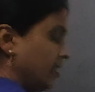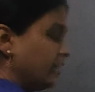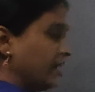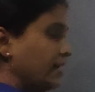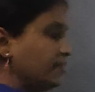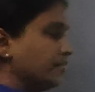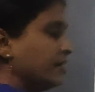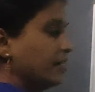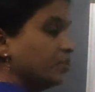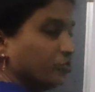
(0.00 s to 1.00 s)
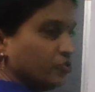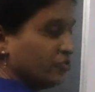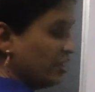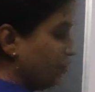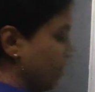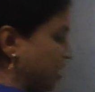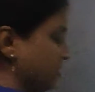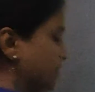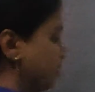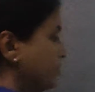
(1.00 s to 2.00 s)
It has three
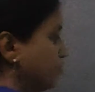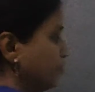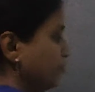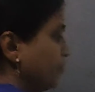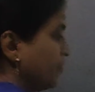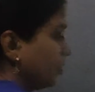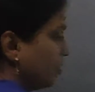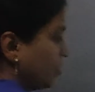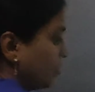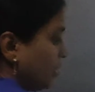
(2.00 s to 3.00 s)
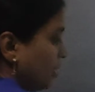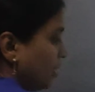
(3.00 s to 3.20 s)
parts. Okay.